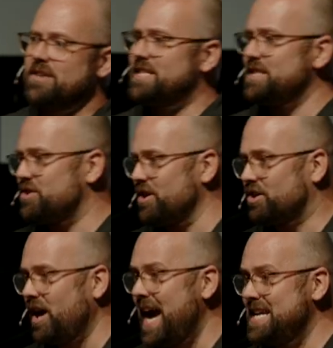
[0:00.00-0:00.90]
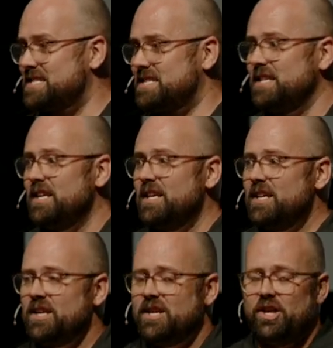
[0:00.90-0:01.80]
or sister in Christ,
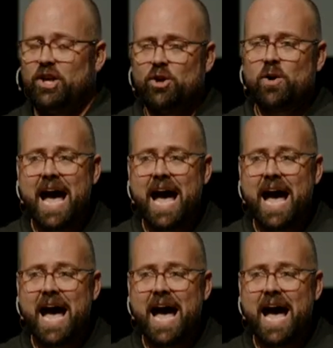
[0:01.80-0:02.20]
you